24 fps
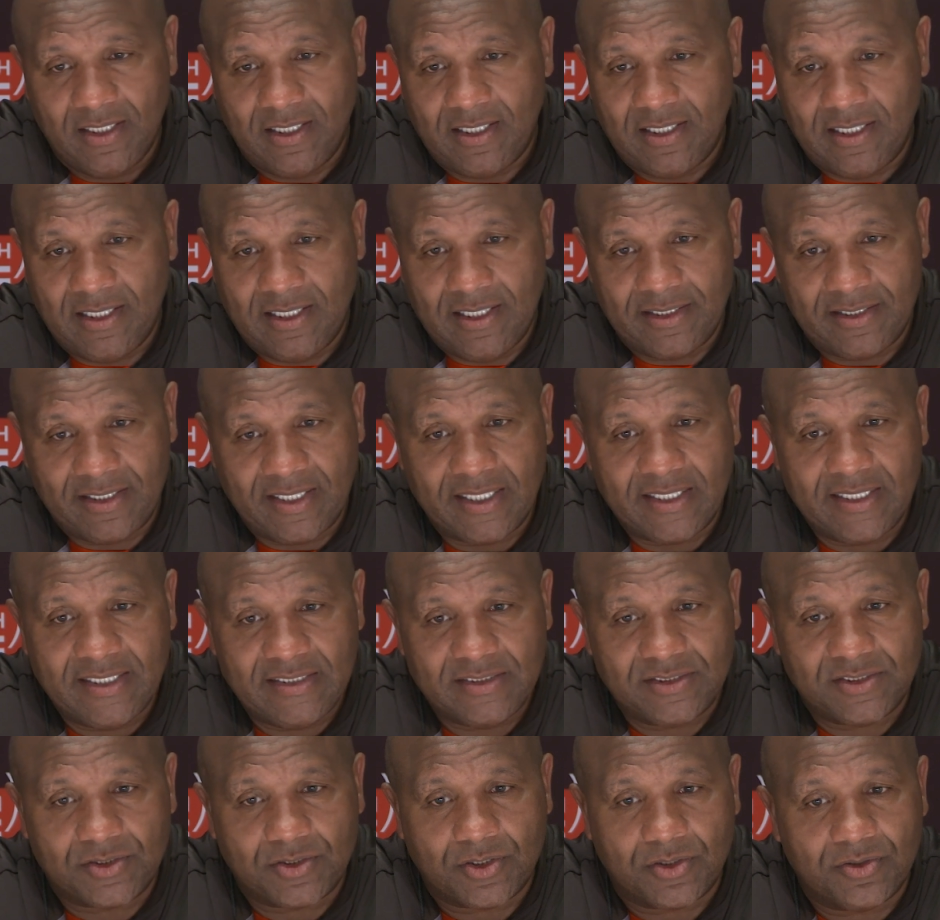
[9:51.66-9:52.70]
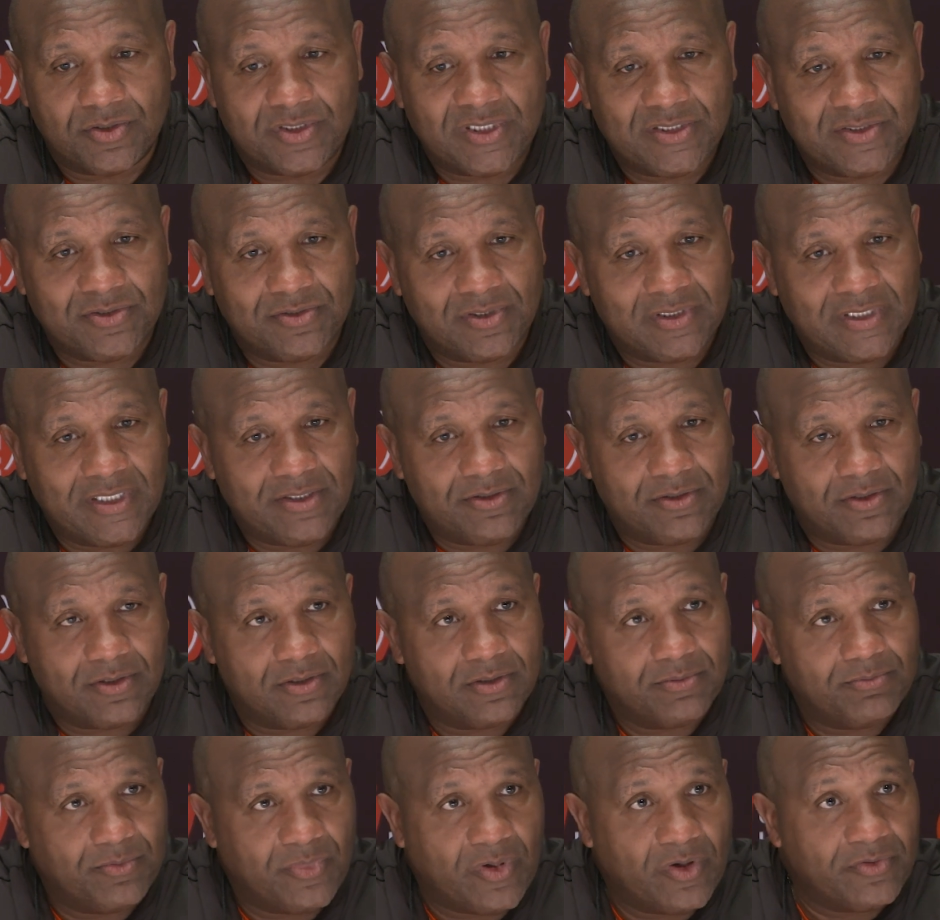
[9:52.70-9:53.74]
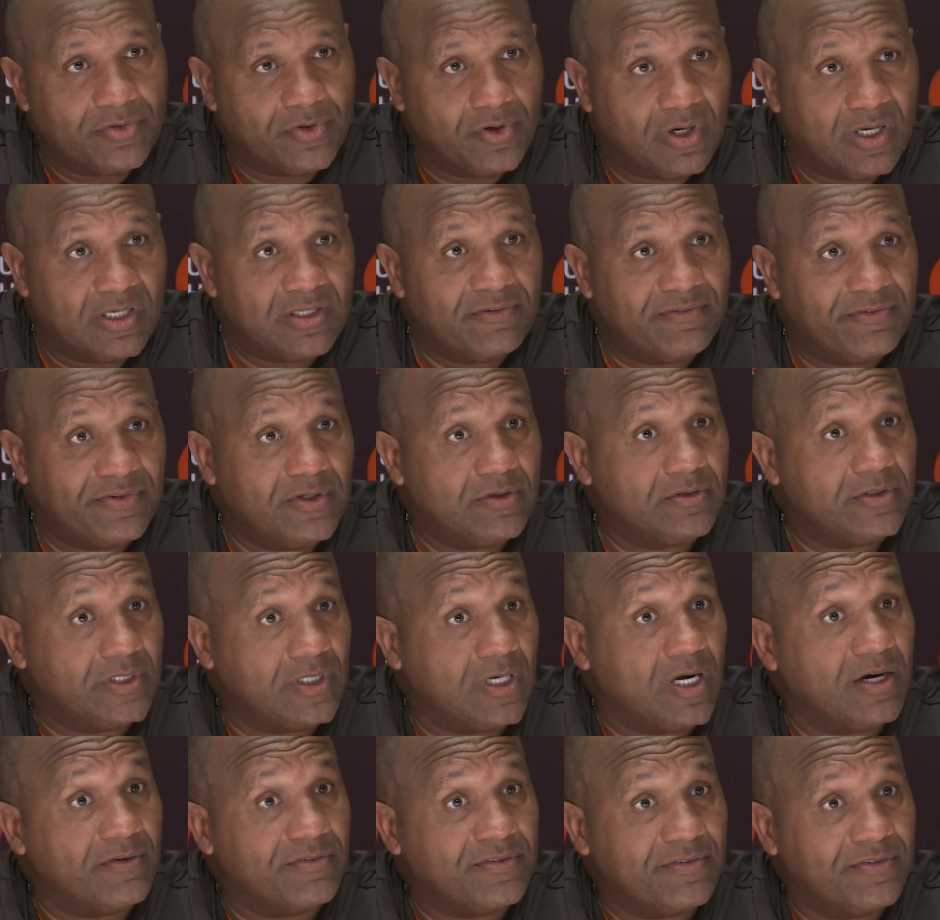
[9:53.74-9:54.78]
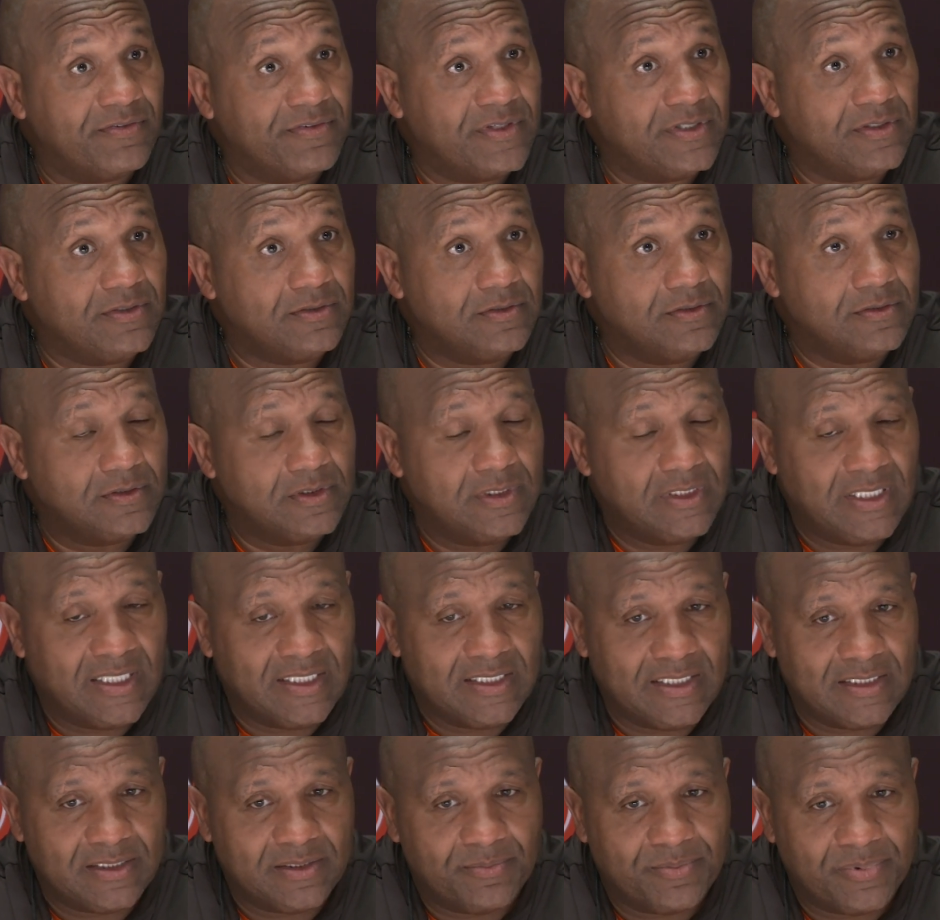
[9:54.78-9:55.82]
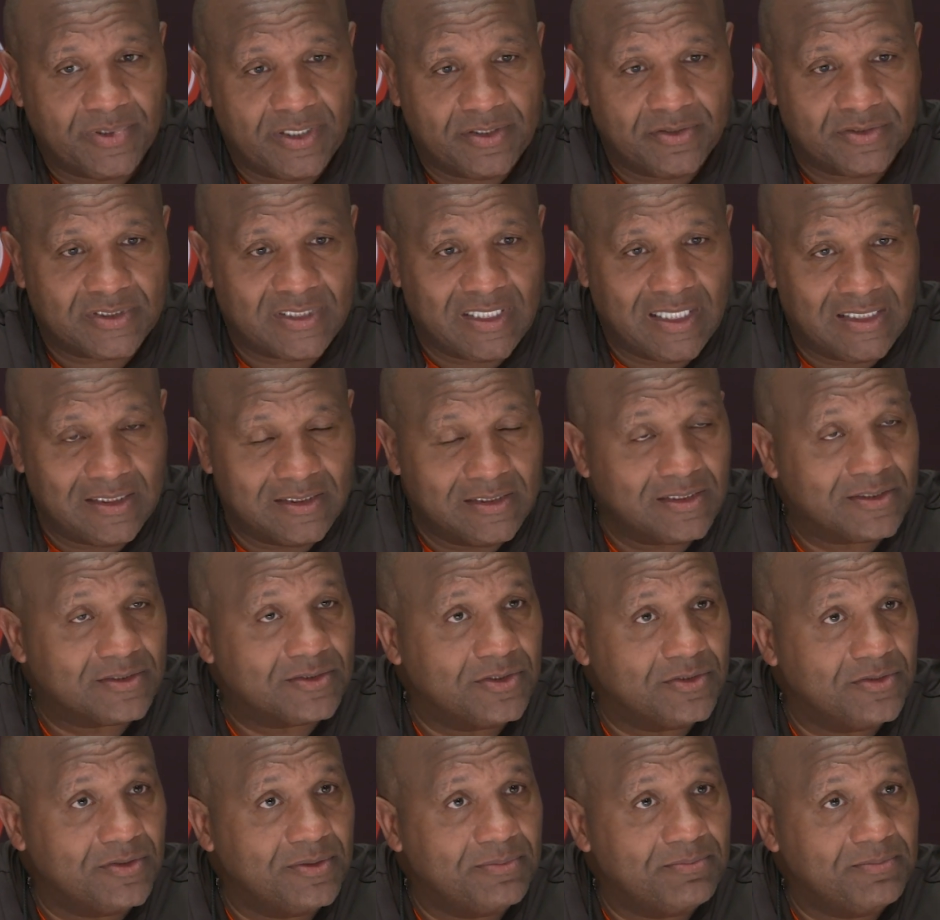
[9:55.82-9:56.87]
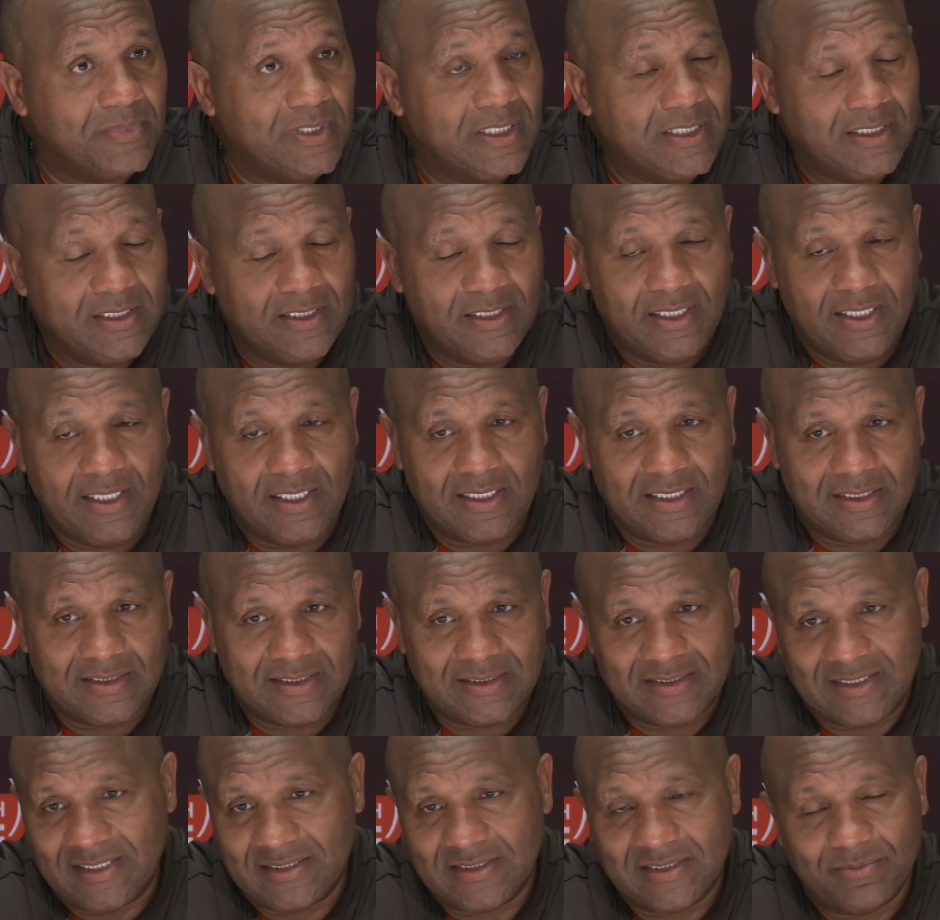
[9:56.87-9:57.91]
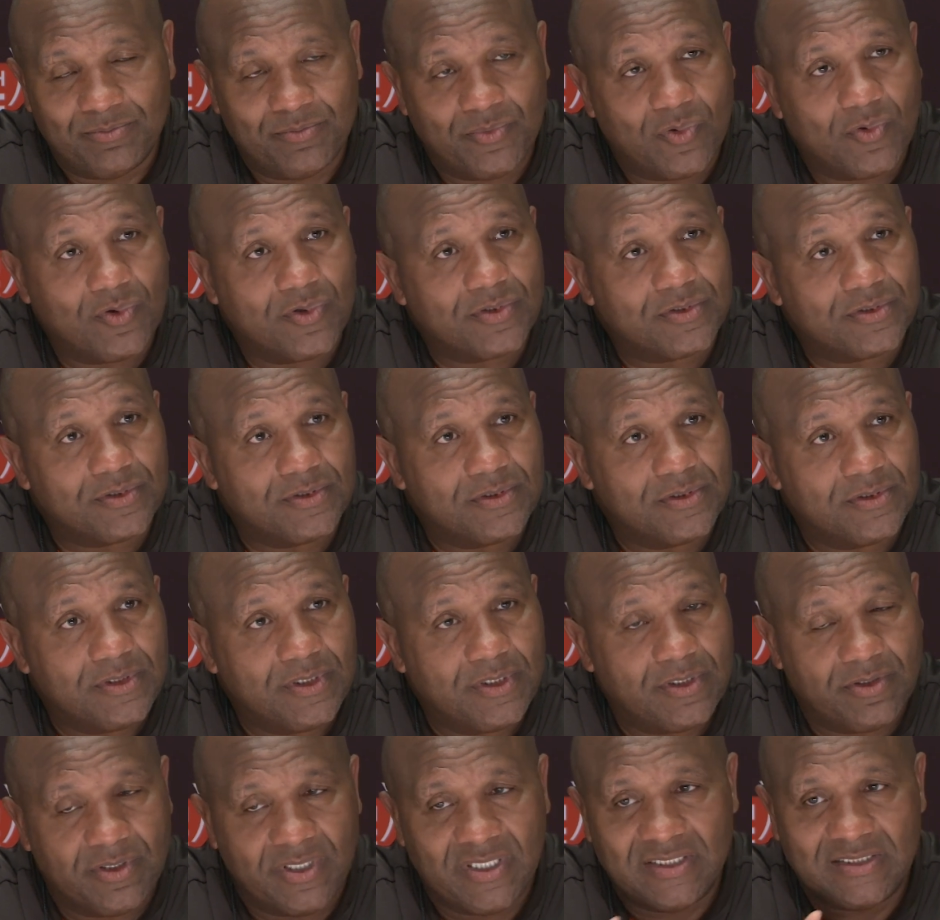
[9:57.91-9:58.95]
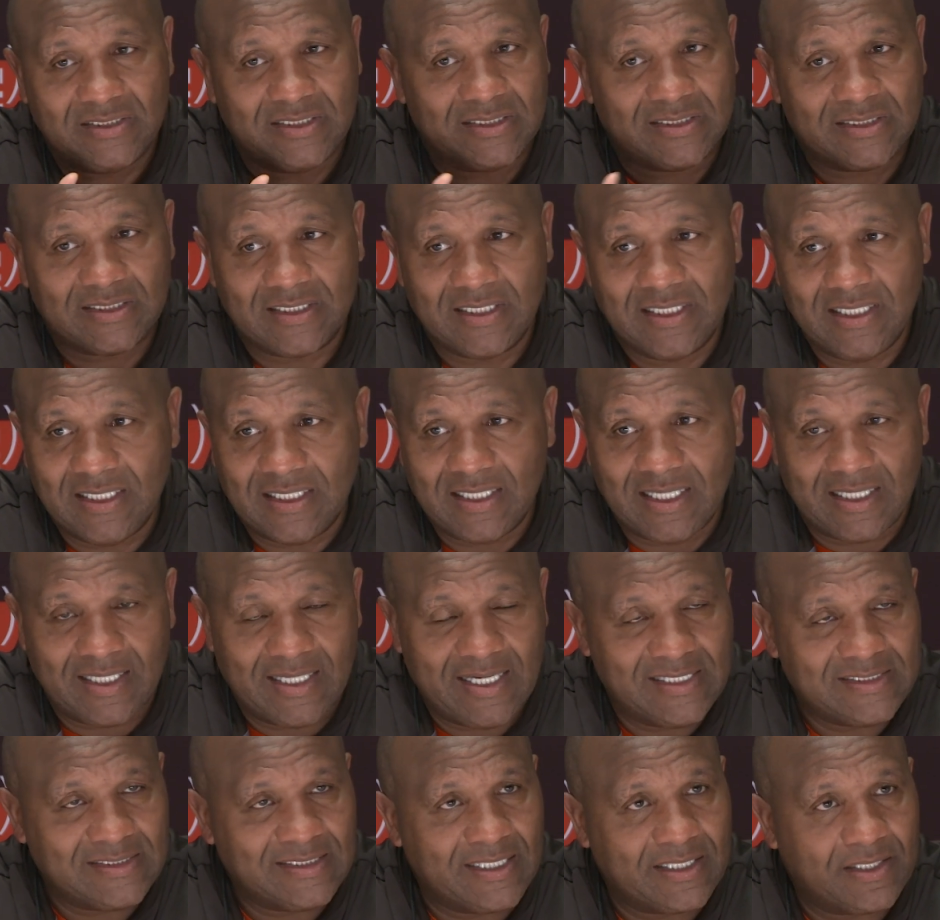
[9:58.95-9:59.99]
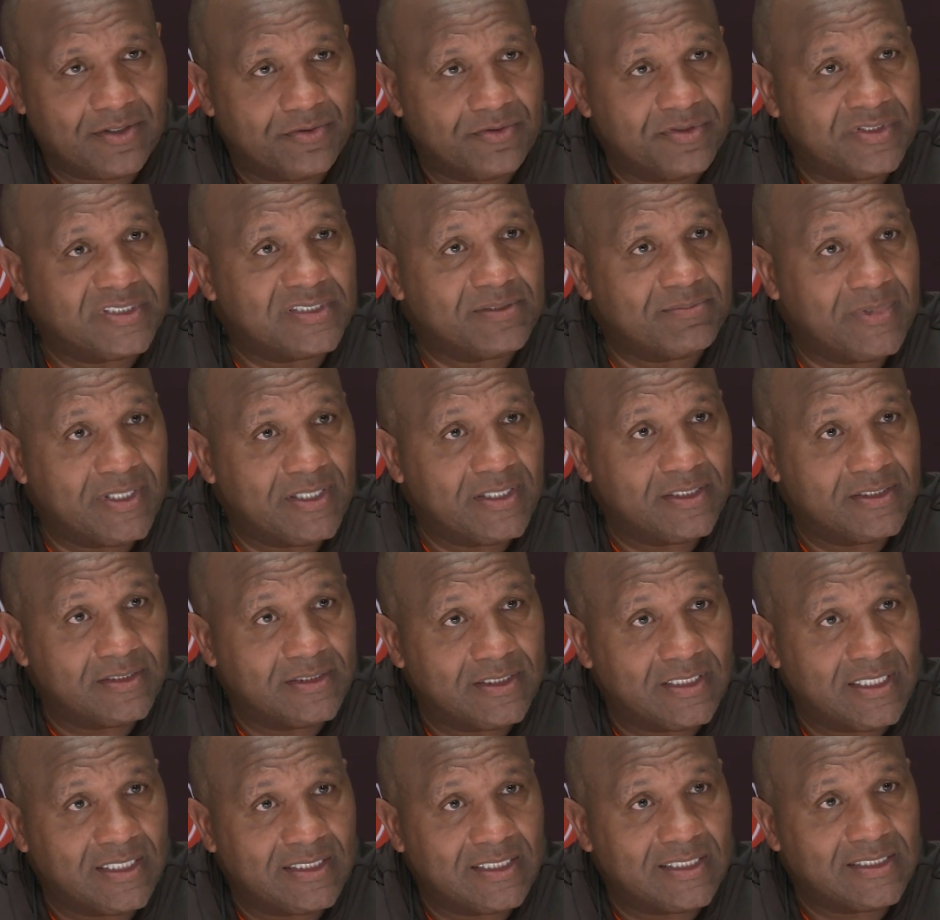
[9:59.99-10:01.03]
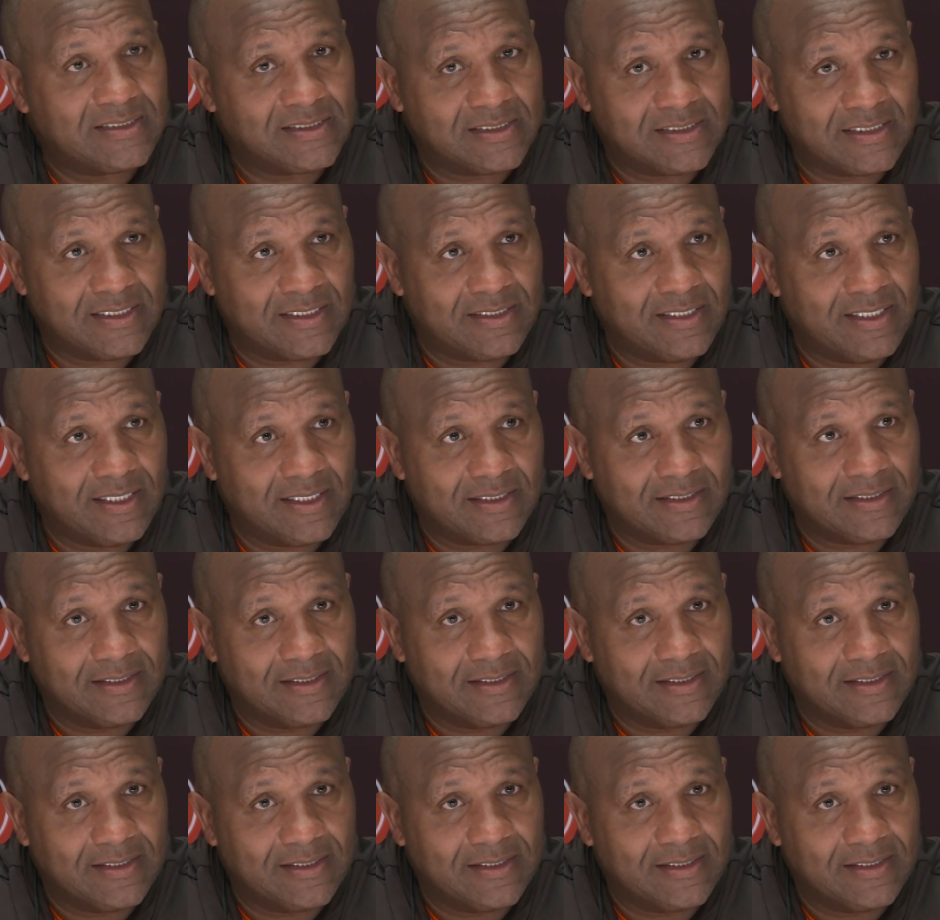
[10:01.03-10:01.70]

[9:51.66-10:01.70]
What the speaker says: I think he's turned into a leader both on the field and off the field. I think the players kind of look to him And I think that's important. You know, he kind of has that charisma, and I think it's a good thing.